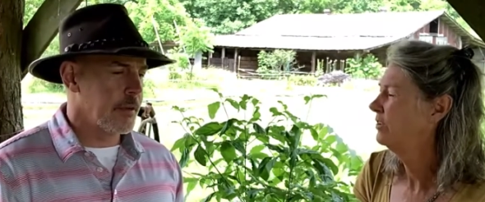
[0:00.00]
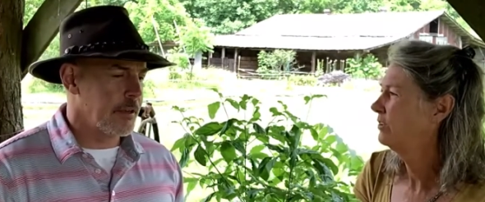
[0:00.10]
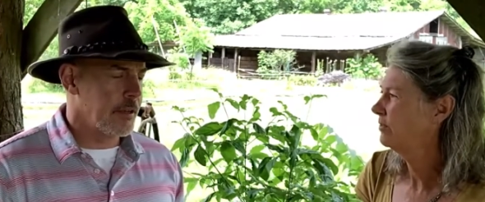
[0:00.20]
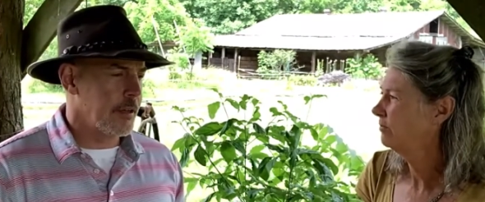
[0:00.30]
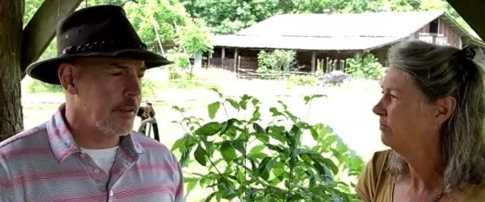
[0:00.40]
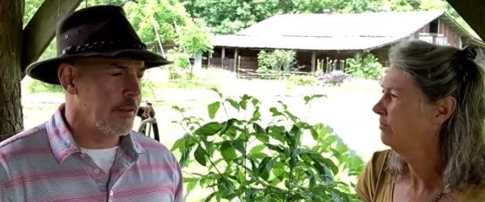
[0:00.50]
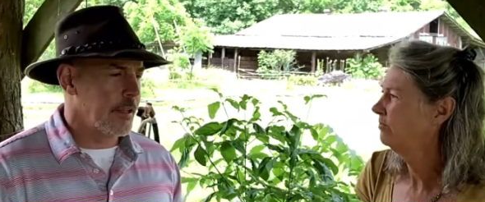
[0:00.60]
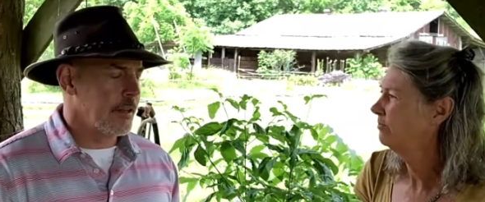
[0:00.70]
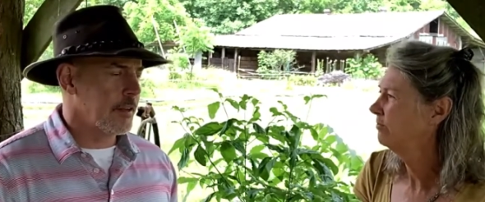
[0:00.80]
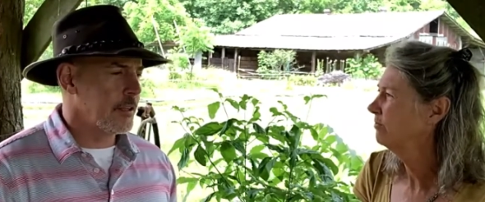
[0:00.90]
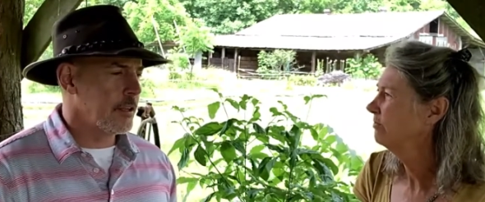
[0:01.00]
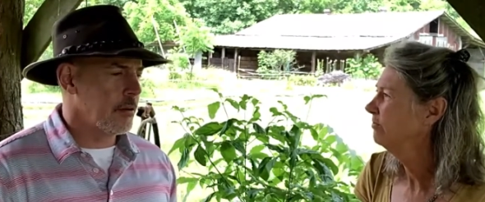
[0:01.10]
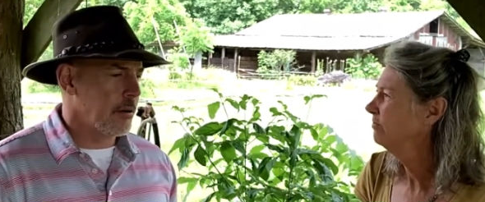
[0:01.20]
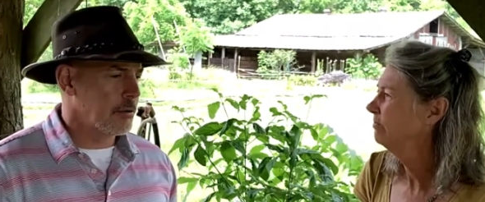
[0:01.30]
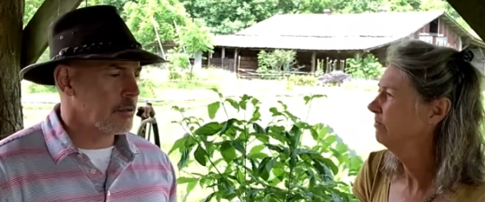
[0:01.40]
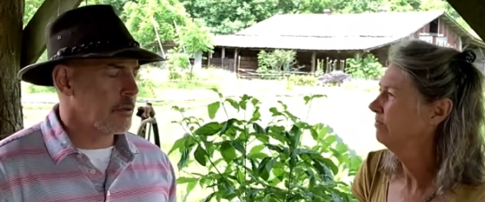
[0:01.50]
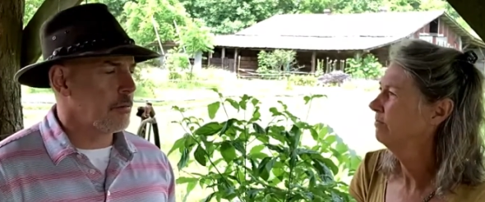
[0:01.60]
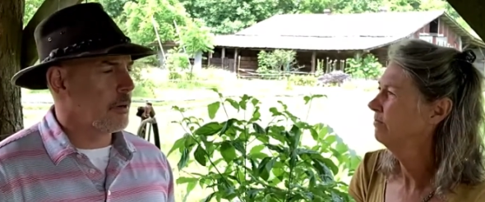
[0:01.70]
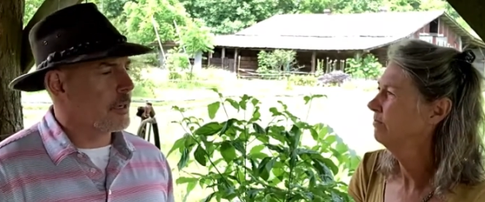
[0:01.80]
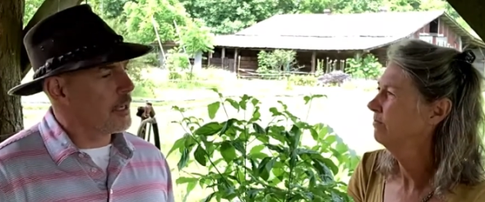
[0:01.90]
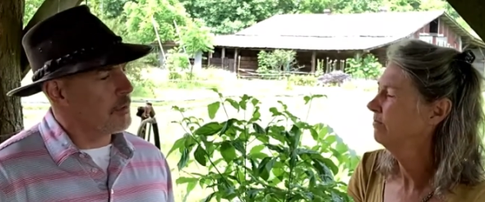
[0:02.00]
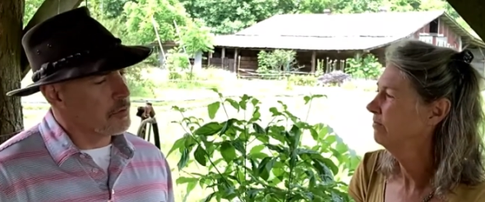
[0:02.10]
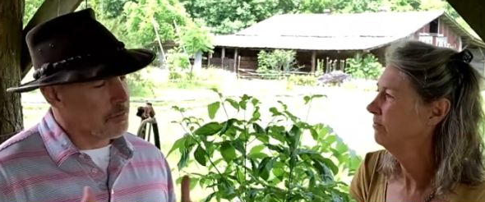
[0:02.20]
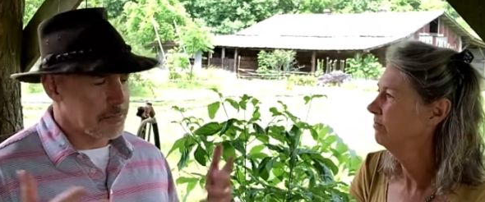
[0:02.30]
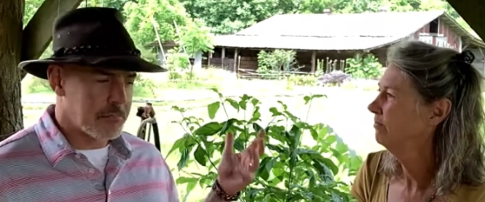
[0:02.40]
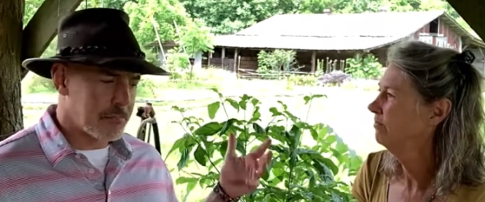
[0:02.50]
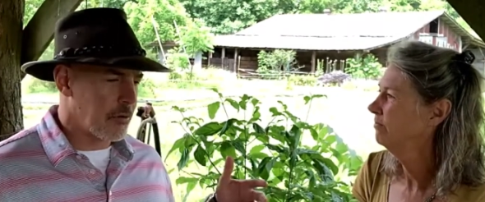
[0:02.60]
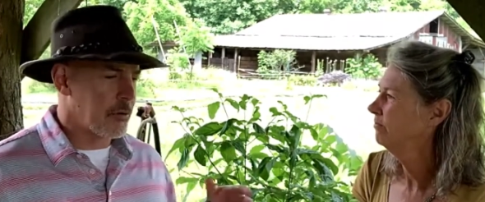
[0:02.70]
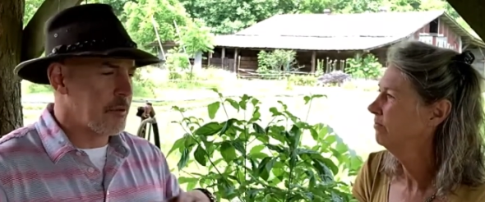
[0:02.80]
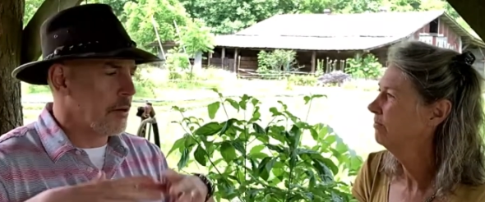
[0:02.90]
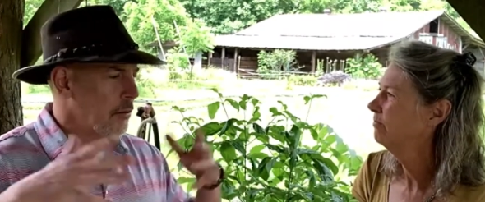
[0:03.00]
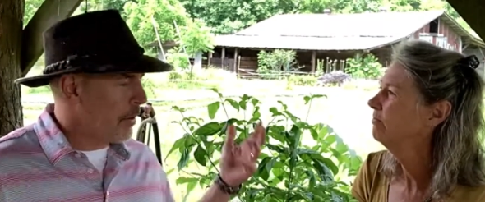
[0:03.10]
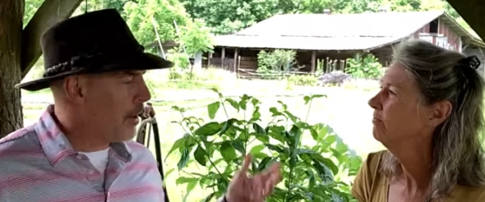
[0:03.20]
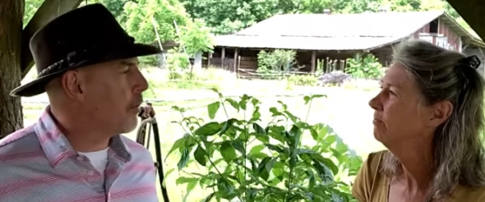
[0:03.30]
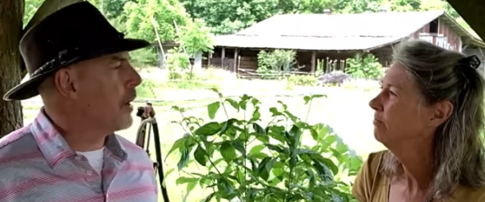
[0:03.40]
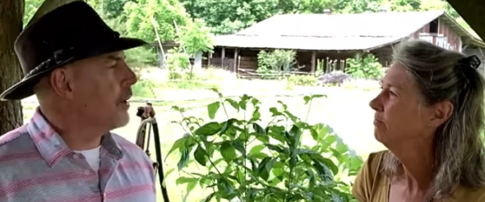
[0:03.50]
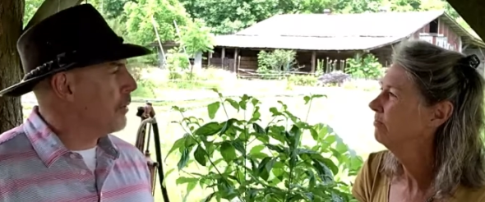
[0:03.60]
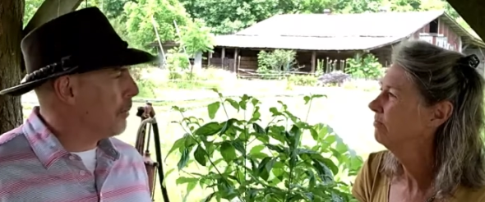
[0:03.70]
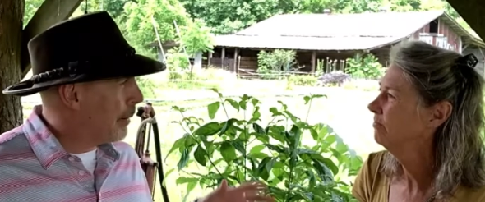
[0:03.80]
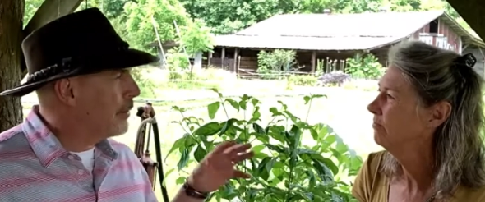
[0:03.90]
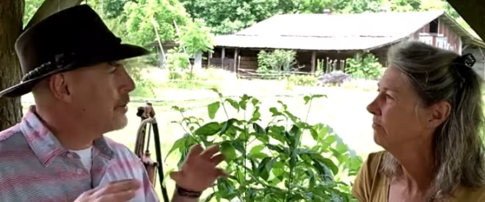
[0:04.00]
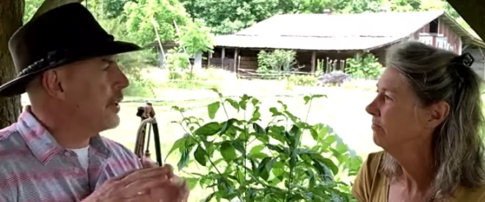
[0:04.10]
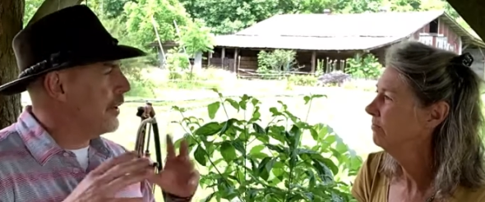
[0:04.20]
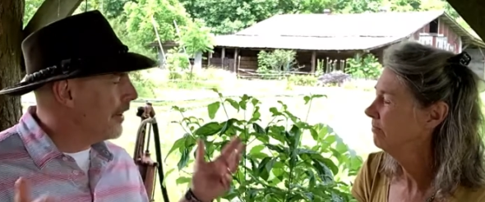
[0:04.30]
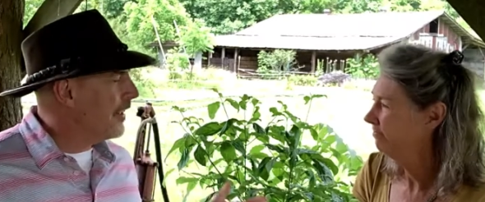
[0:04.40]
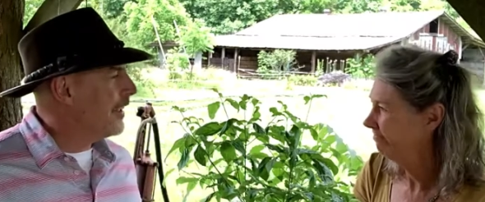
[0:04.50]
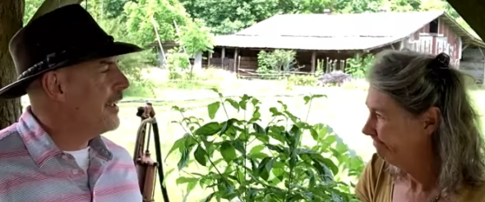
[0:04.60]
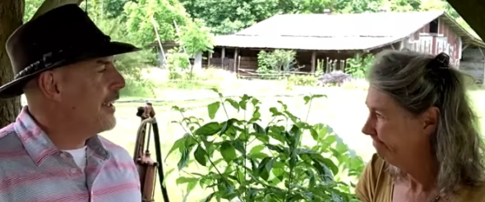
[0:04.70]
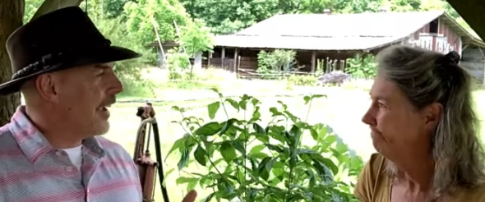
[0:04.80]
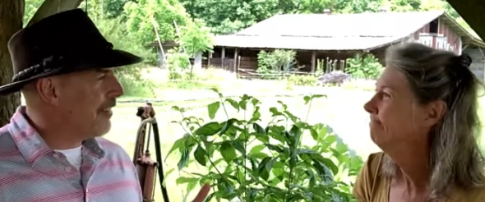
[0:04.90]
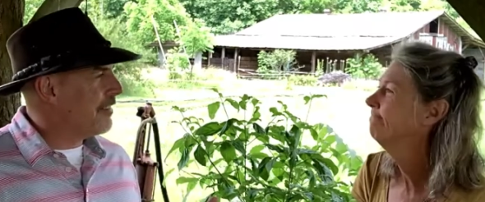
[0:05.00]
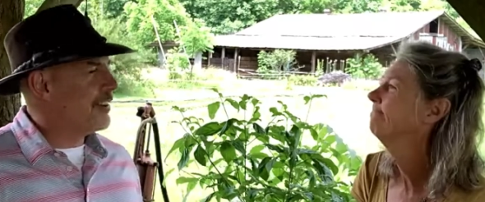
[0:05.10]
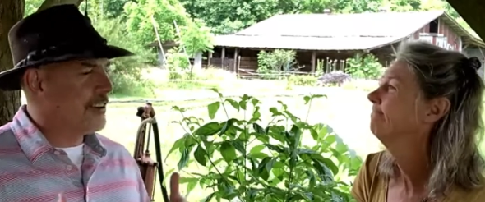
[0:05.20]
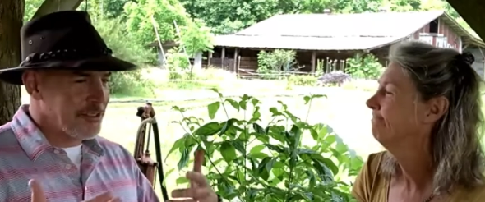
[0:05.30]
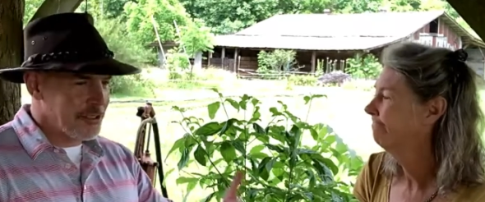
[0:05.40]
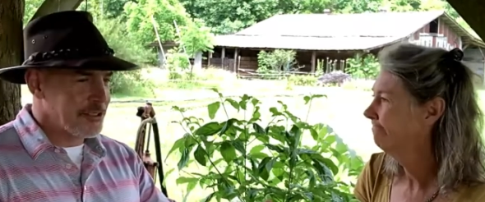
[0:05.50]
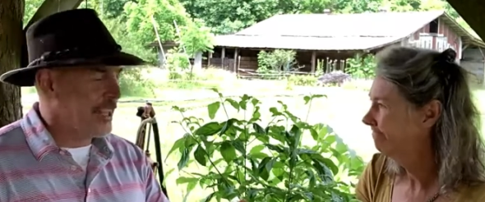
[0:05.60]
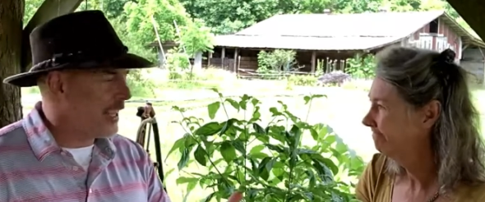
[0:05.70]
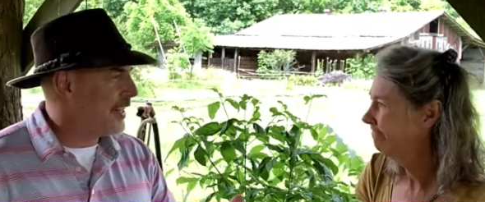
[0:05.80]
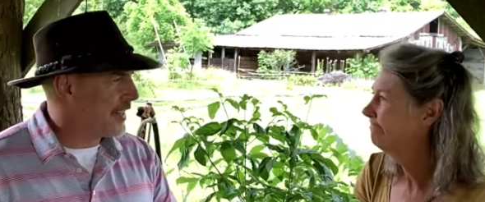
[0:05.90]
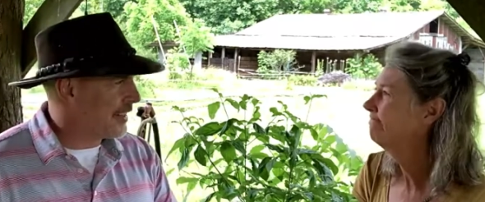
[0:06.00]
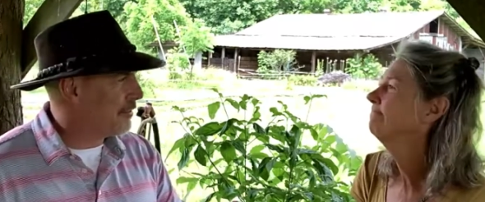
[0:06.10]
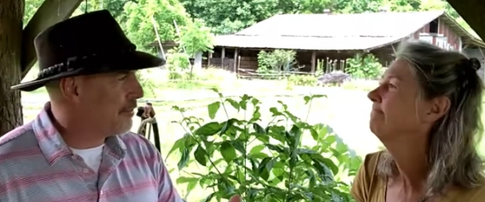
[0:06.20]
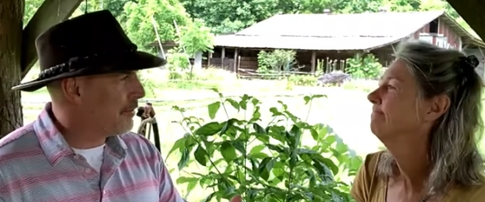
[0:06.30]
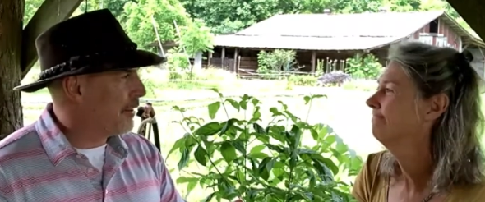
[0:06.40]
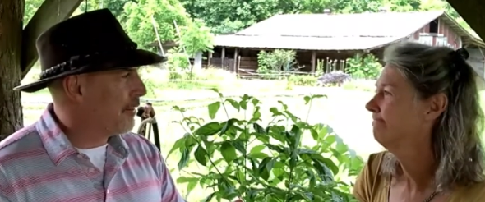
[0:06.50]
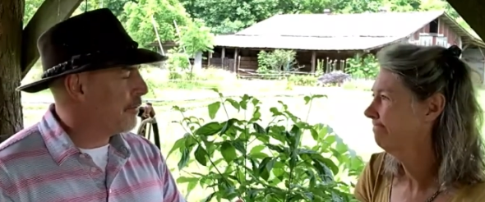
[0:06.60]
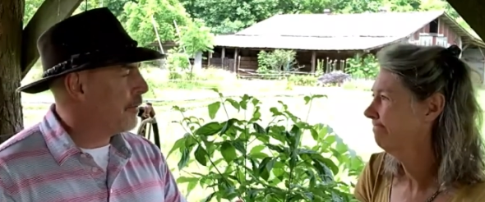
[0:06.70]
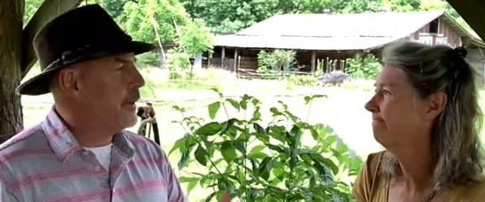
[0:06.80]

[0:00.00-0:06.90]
Speaker 1: And, and then, you know, also, again, just sort of being a well-rounded person, having an understanding of, of